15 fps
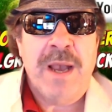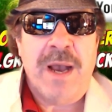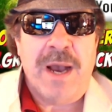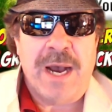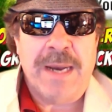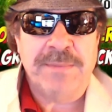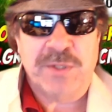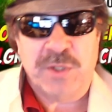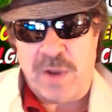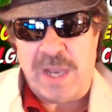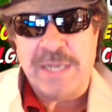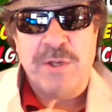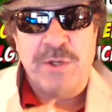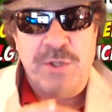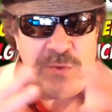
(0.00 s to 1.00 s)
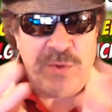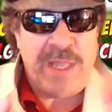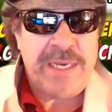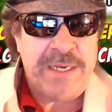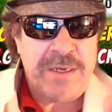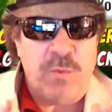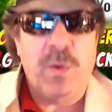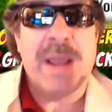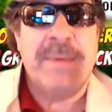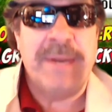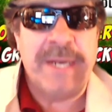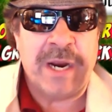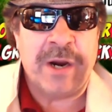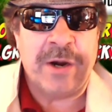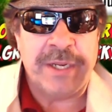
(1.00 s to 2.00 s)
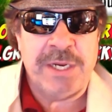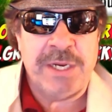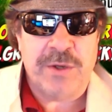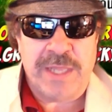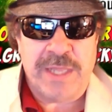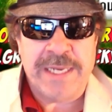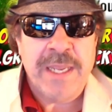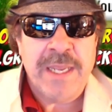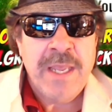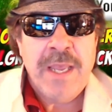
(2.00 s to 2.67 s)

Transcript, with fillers: Um, so I could do like a webinar, you know, like